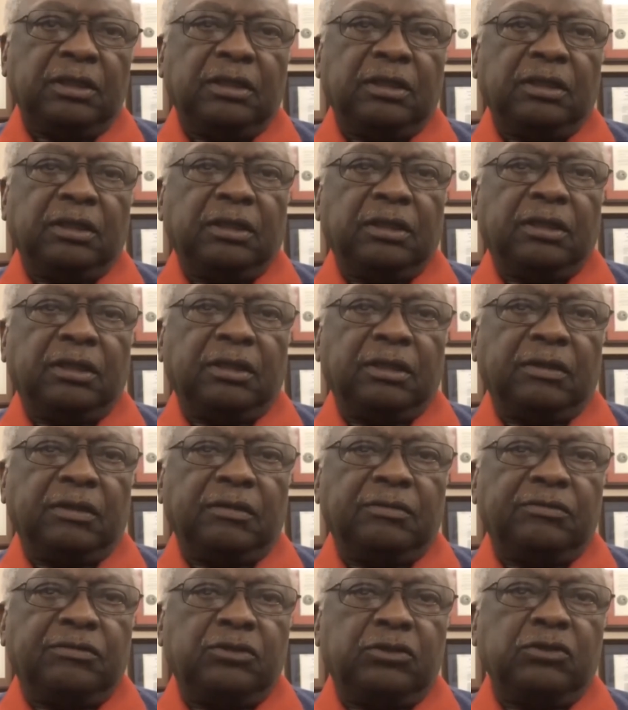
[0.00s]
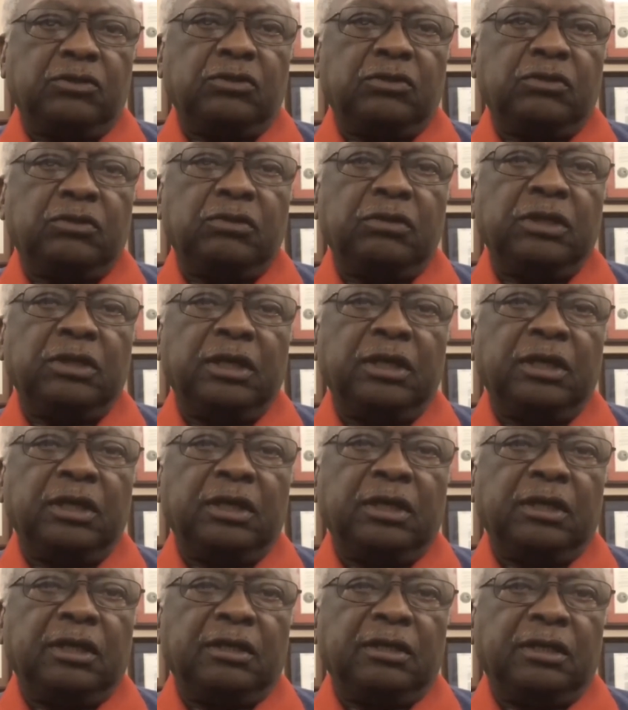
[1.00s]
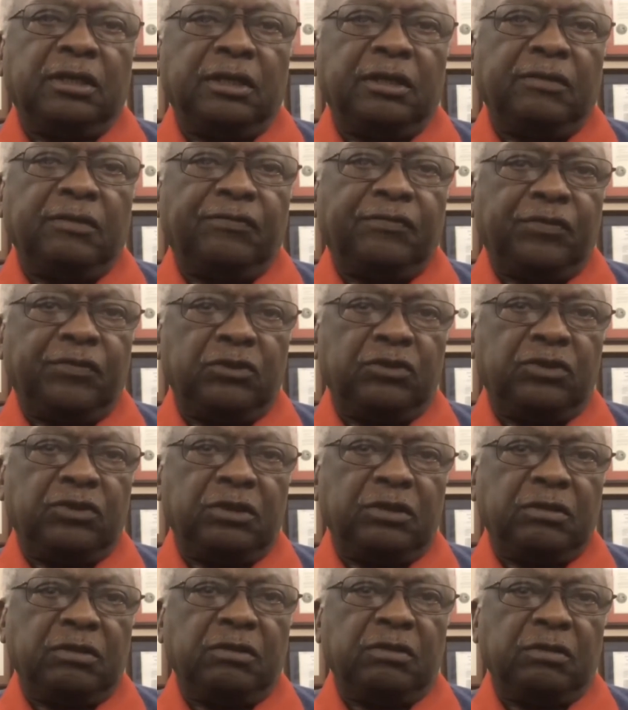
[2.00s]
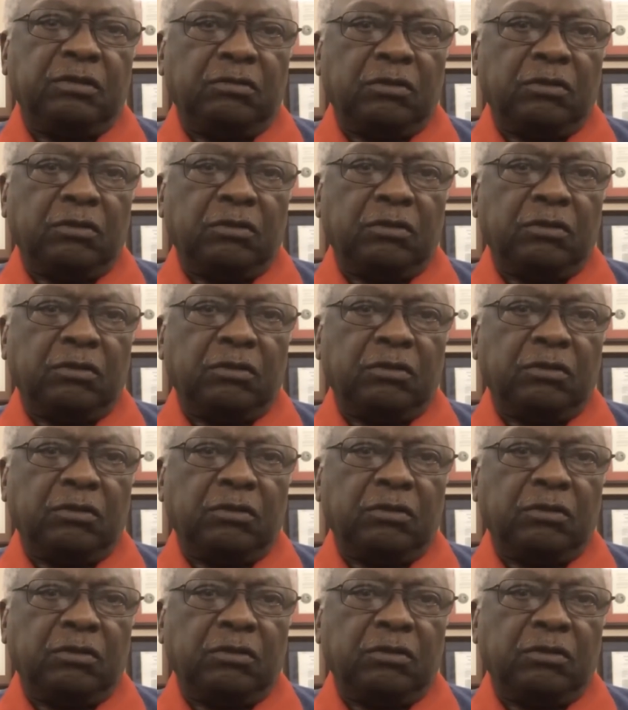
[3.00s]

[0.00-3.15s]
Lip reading: to the future